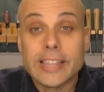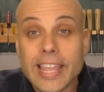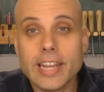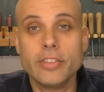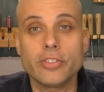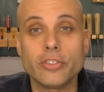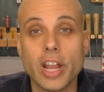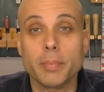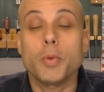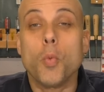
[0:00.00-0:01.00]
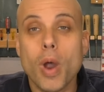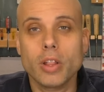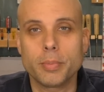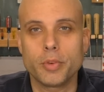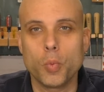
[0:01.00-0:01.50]
Ladies and gentlemen,
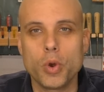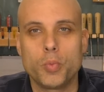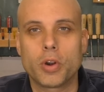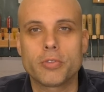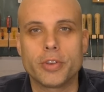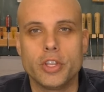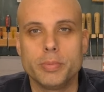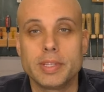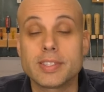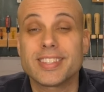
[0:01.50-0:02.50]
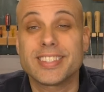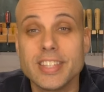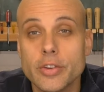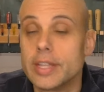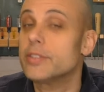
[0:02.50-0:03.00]
welcome to Woodwork for Humans, the
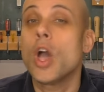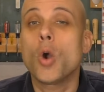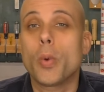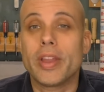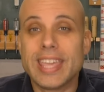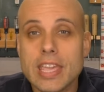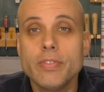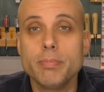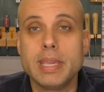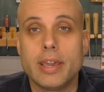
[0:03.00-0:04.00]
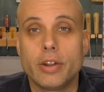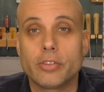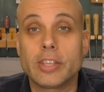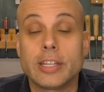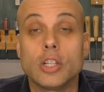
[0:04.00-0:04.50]
series where even
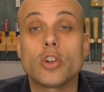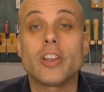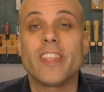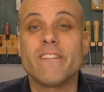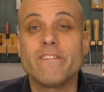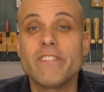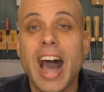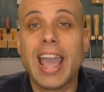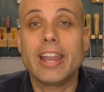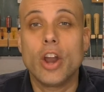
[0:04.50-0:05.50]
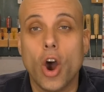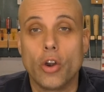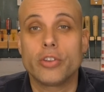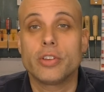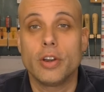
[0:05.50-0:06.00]
beginners can learn the fine
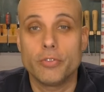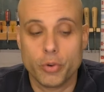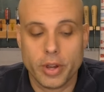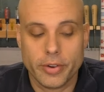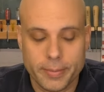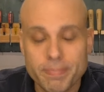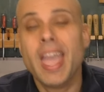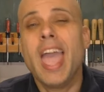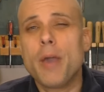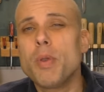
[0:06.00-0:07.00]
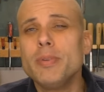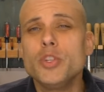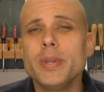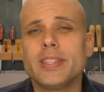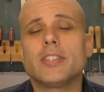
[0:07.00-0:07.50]
art of joinery. And we've been
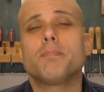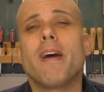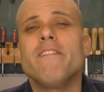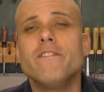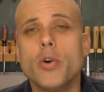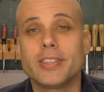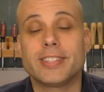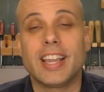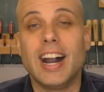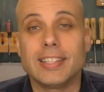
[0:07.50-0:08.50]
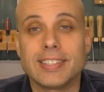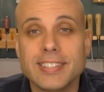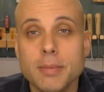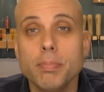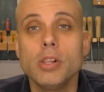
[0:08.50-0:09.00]
doing this by focusing on
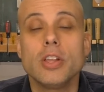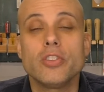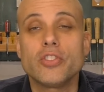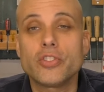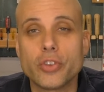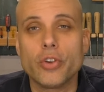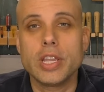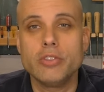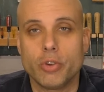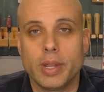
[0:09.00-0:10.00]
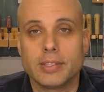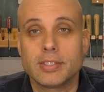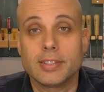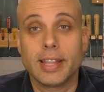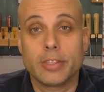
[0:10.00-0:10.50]
simple, sturdy
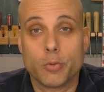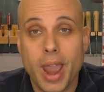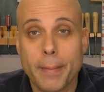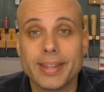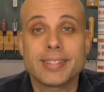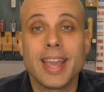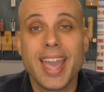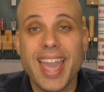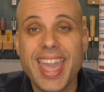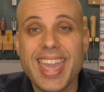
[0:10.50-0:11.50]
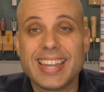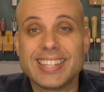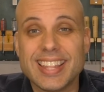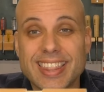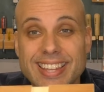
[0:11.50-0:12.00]
joints like the rabbit
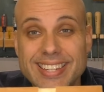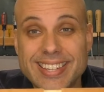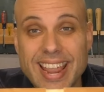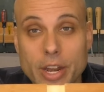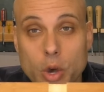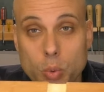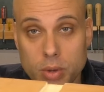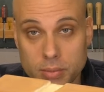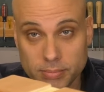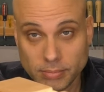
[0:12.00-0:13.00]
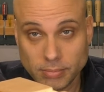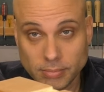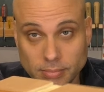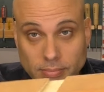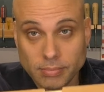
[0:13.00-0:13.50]
and the dado.
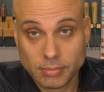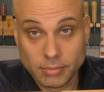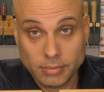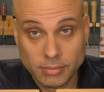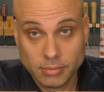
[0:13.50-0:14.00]
Hmm?